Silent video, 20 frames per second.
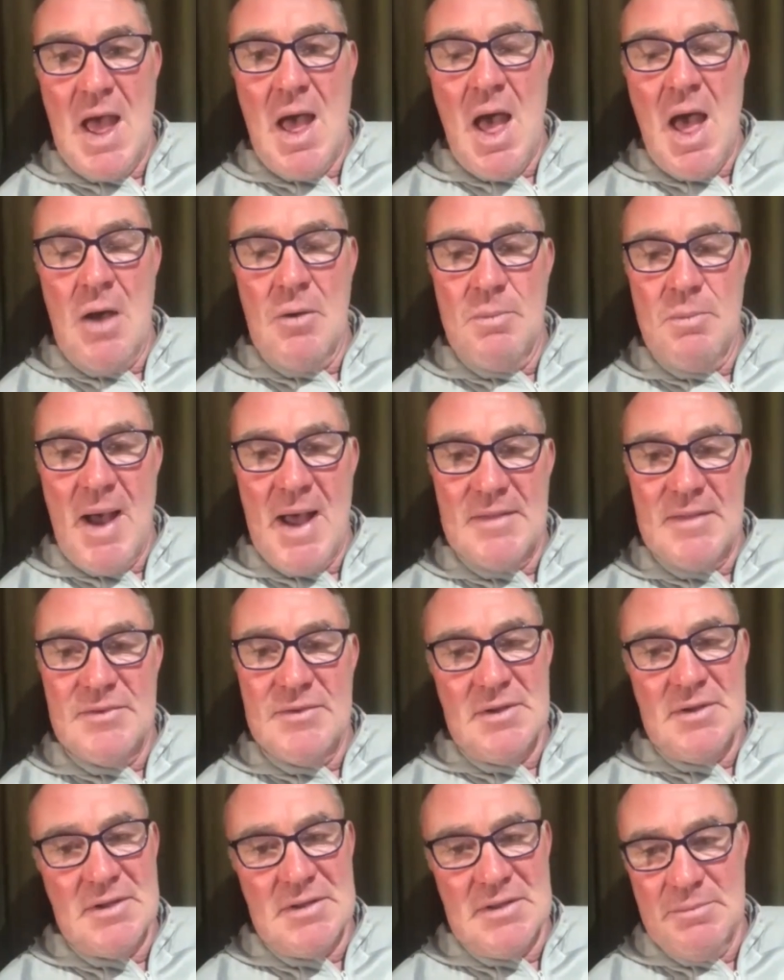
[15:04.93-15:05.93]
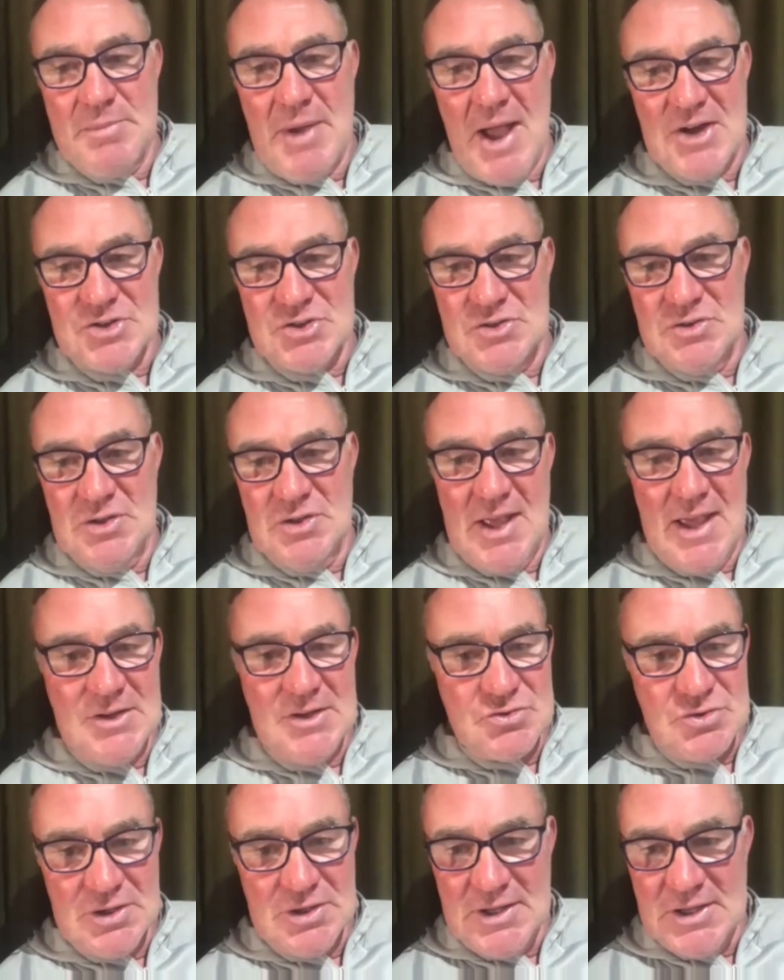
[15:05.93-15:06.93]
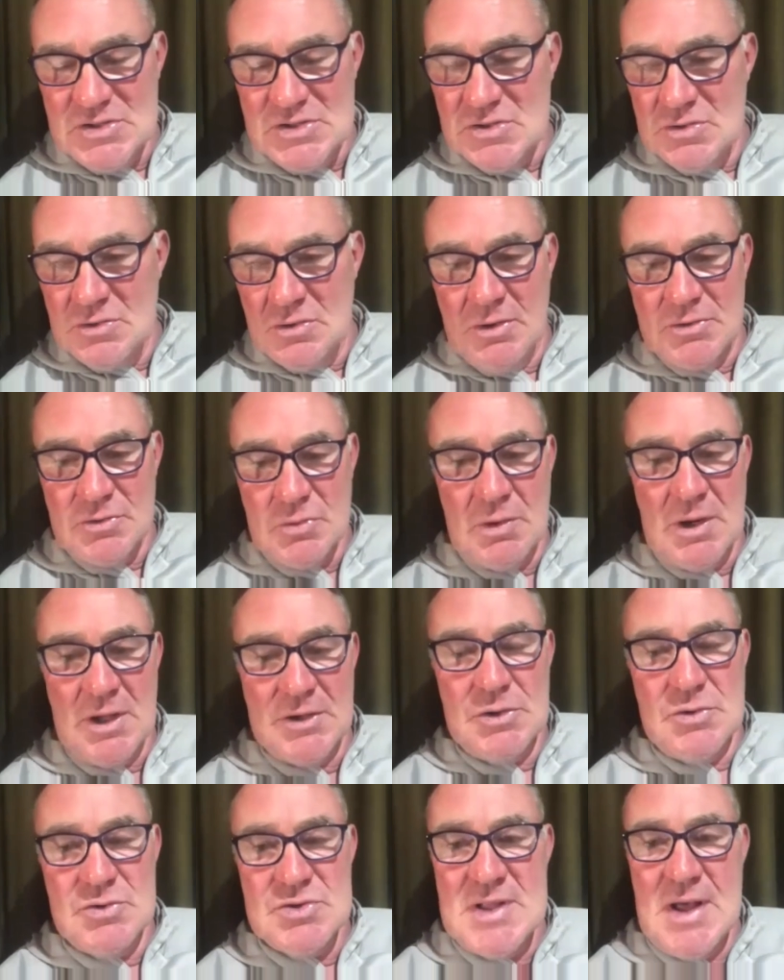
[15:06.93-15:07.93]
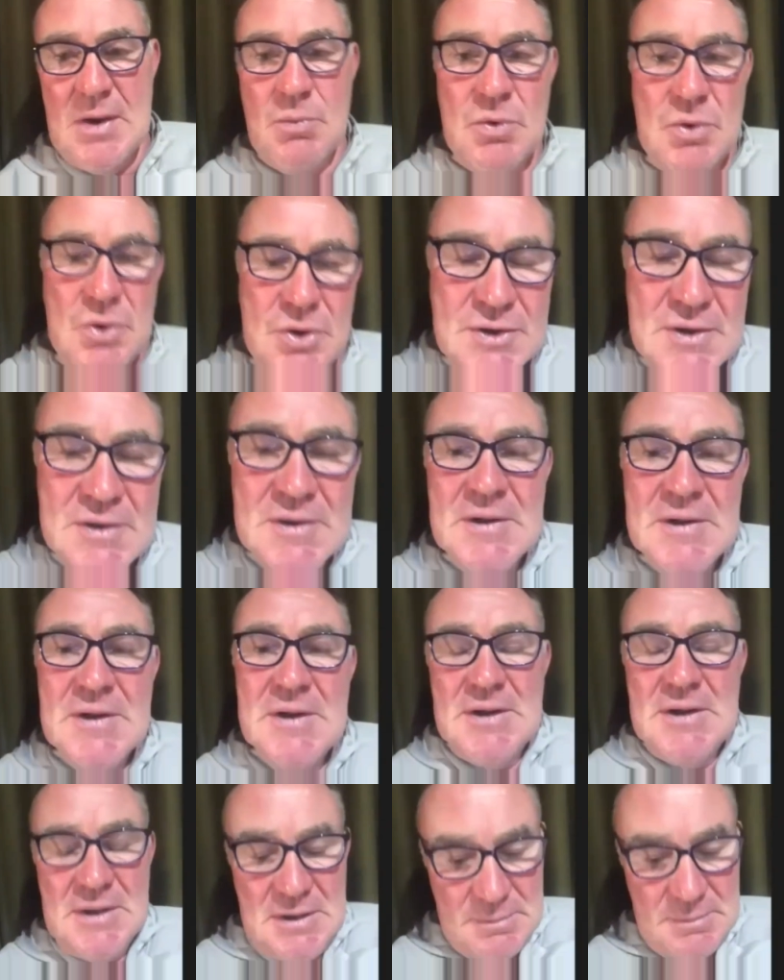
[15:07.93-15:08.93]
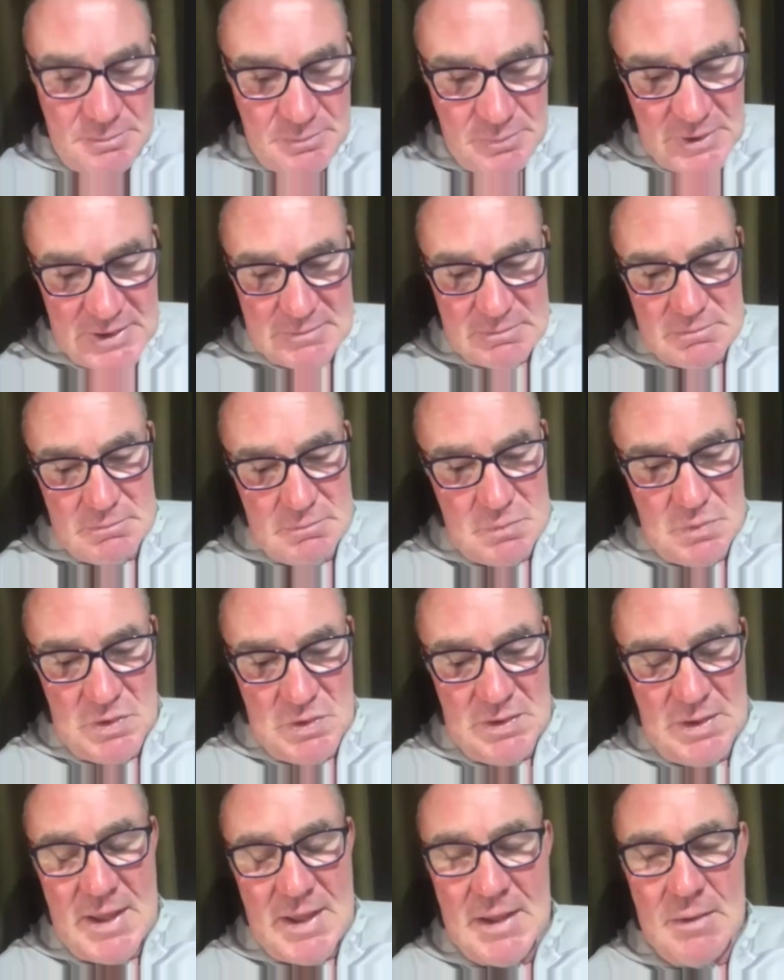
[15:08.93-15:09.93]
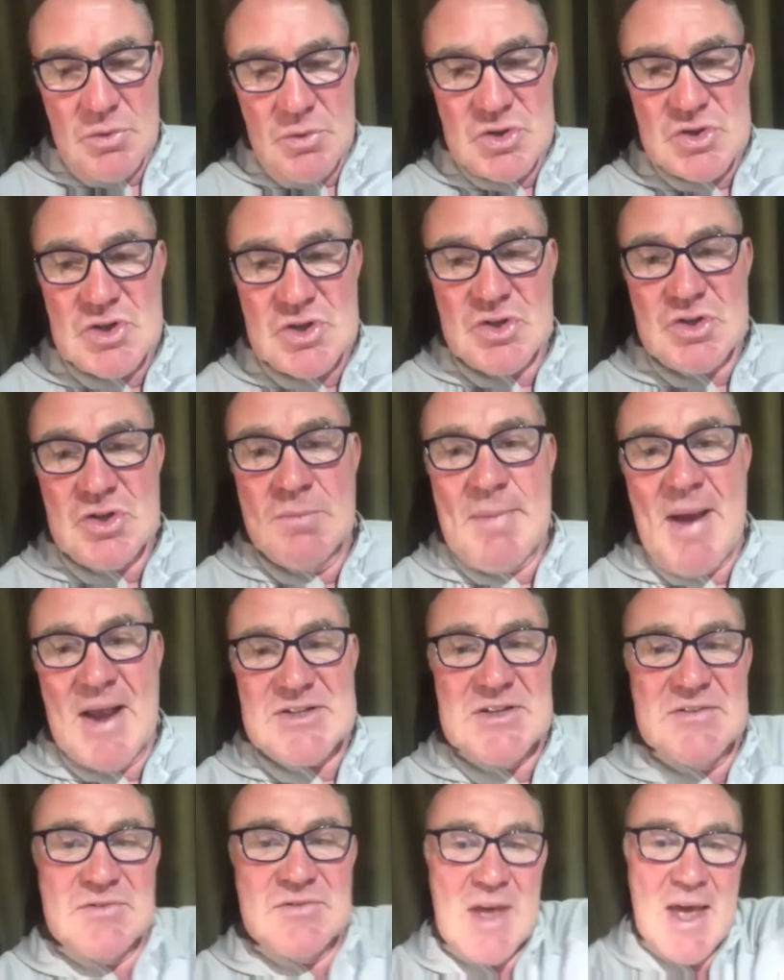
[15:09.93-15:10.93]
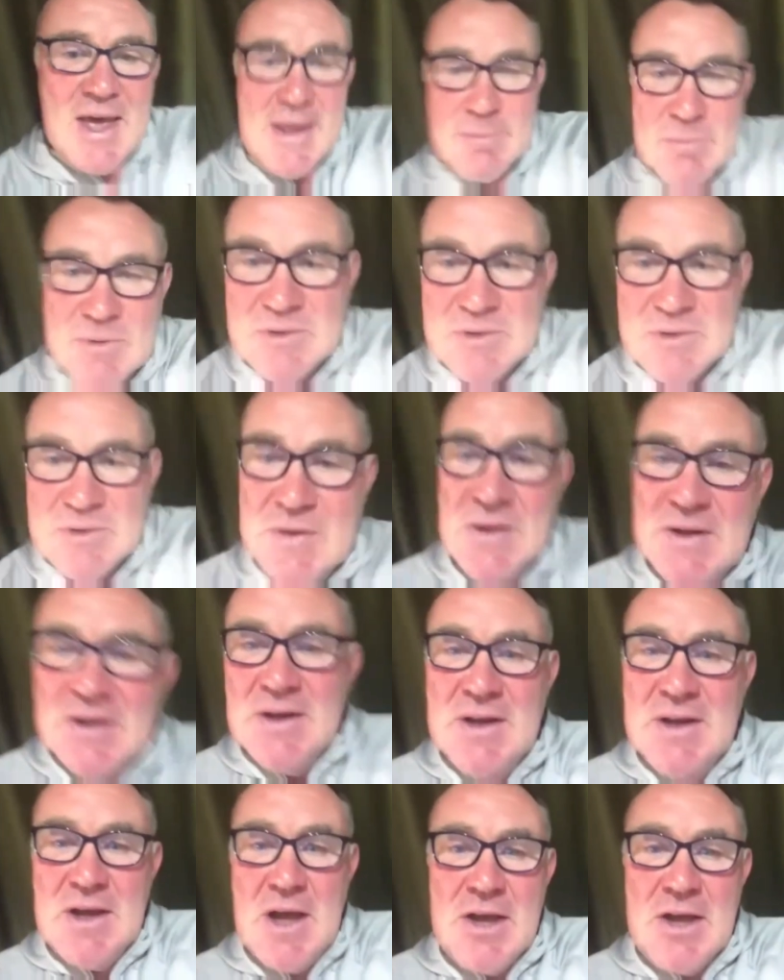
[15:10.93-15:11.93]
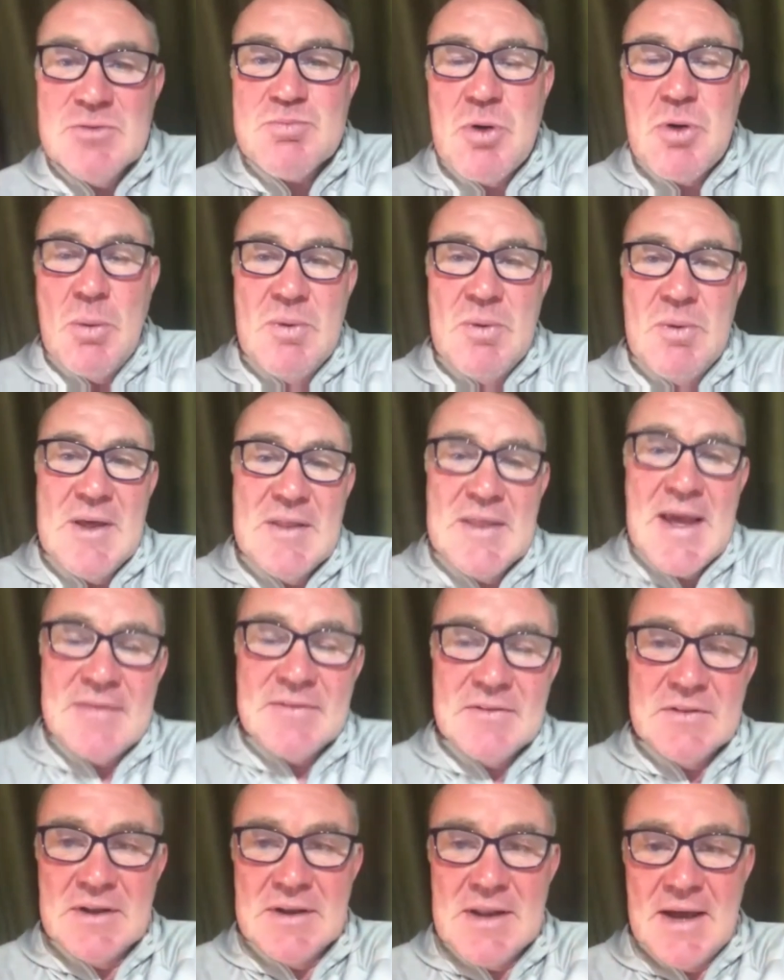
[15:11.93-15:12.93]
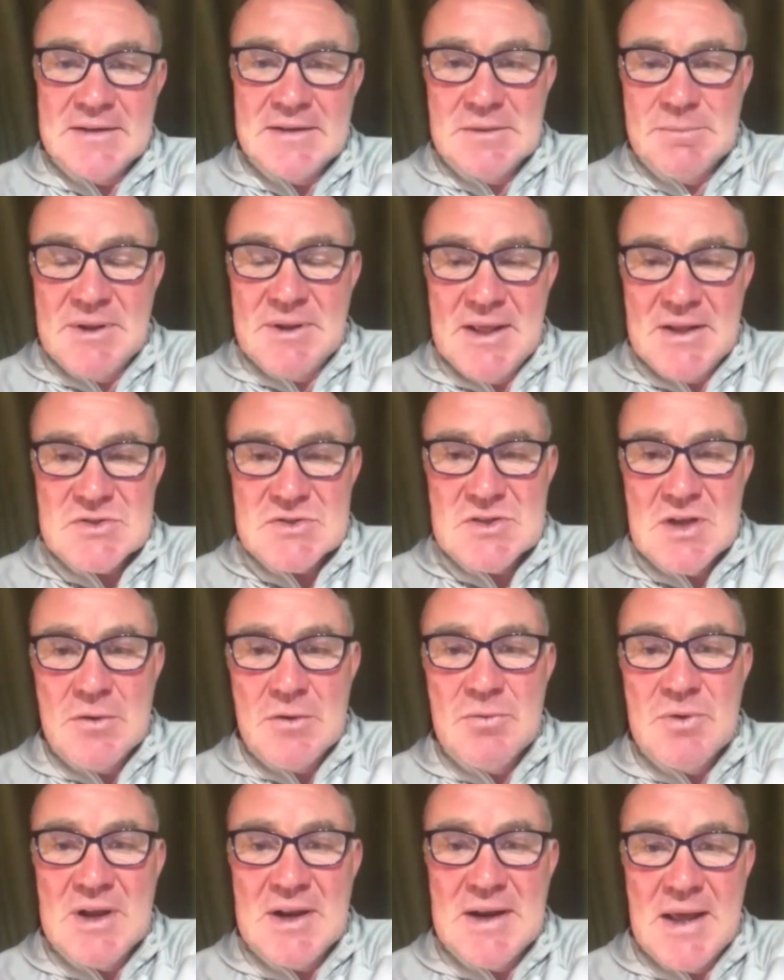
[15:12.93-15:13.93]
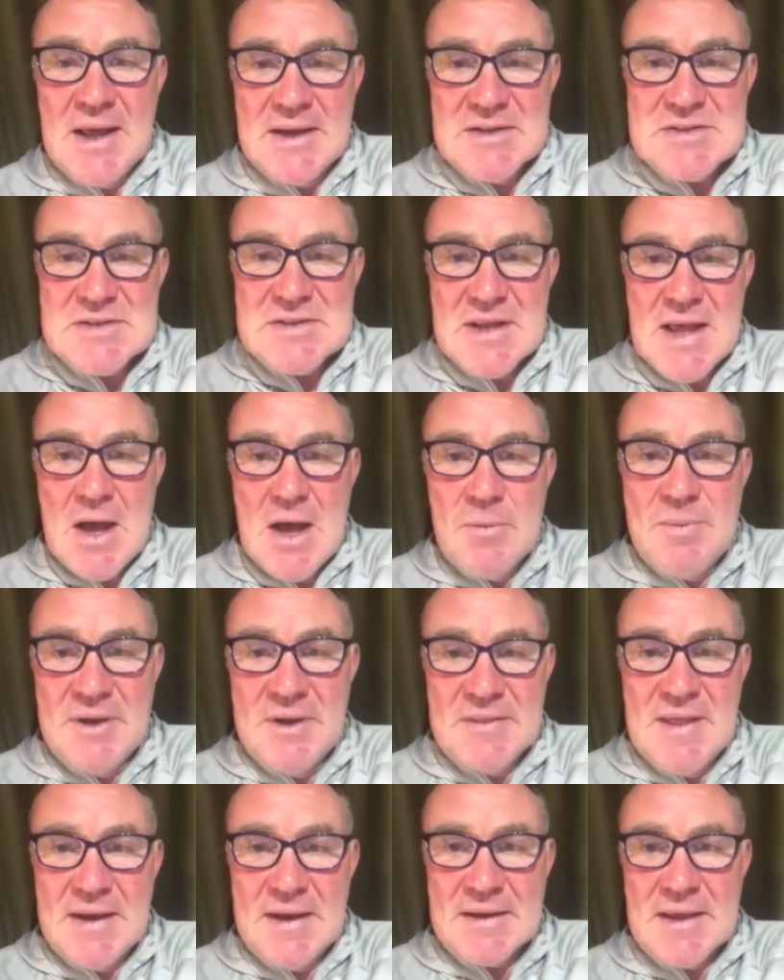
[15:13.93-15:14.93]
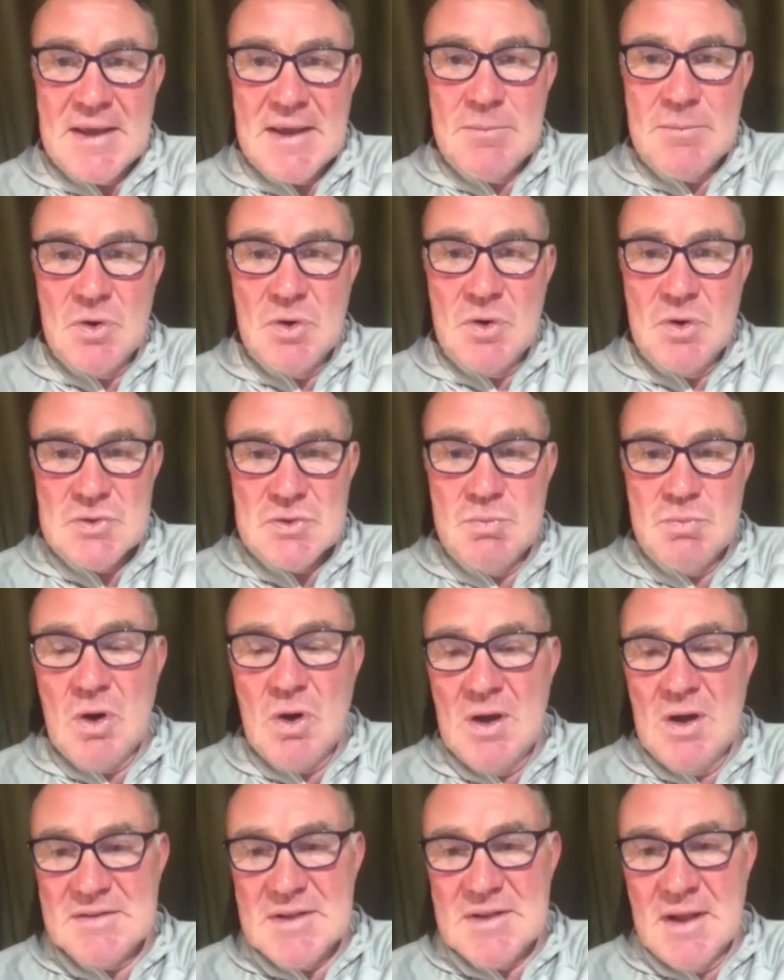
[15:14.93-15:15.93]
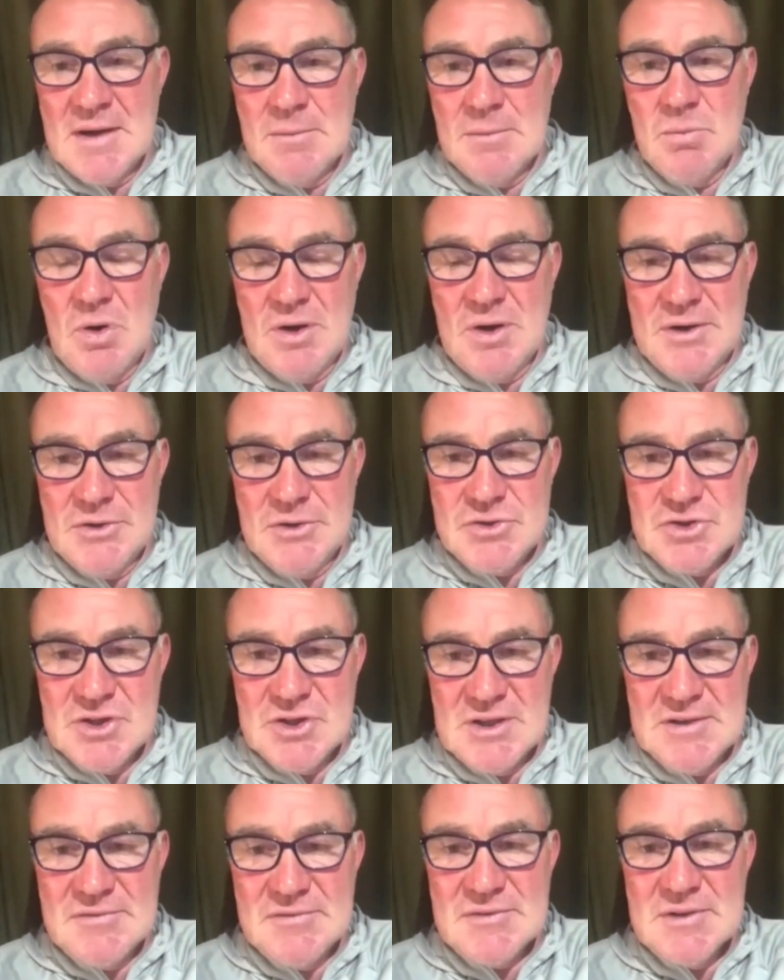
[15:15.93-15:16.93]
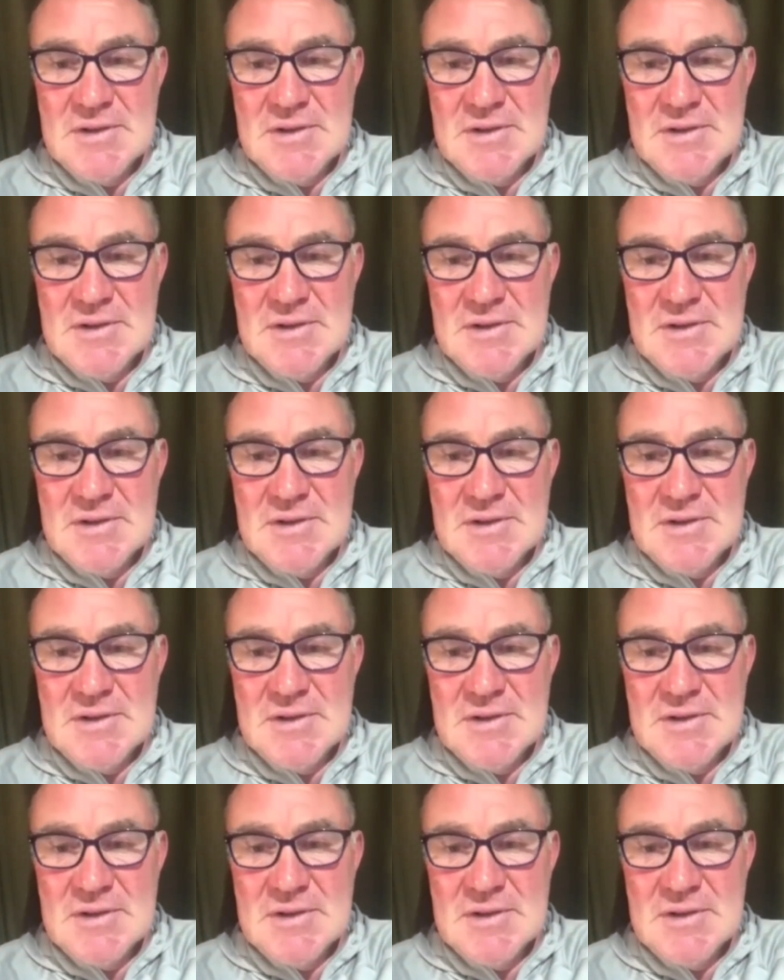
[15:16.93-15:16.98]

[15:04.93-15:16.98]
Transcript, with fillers: how bad the passion, the hatred is. You know, I don't like using that word, but it was such a massive game, and it was probably at the end of the 90 minutes that I realised how big that game was and what I'd done and what I'd achieved.